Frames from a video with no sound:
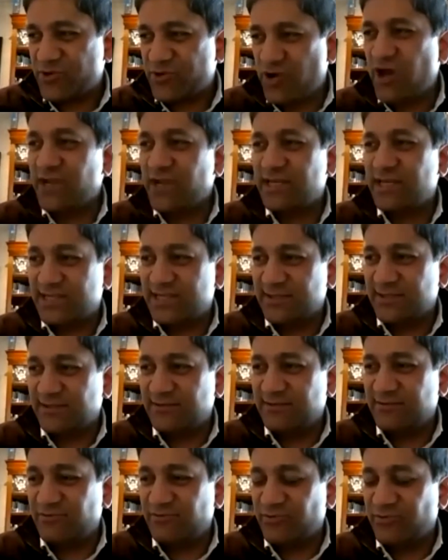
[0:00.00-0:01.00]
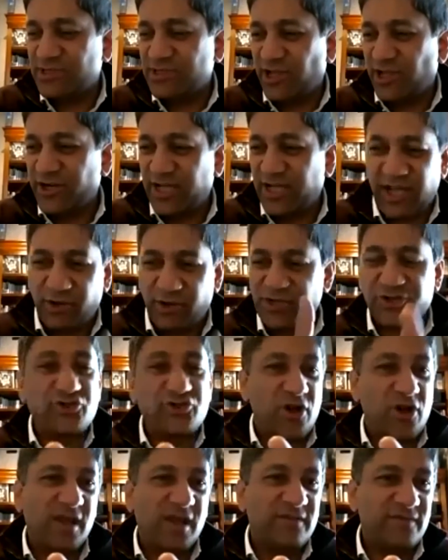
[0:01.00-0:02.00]
was learning how to
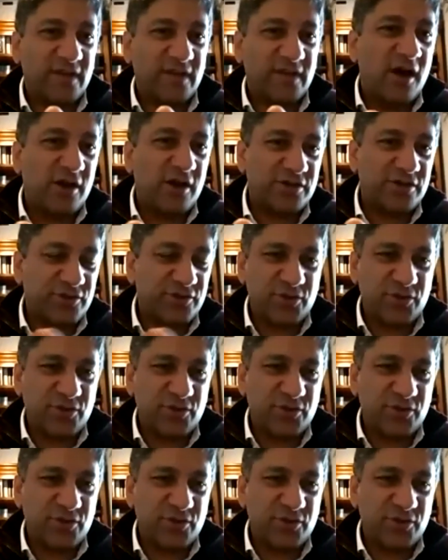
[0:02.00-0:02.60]
drive a car. So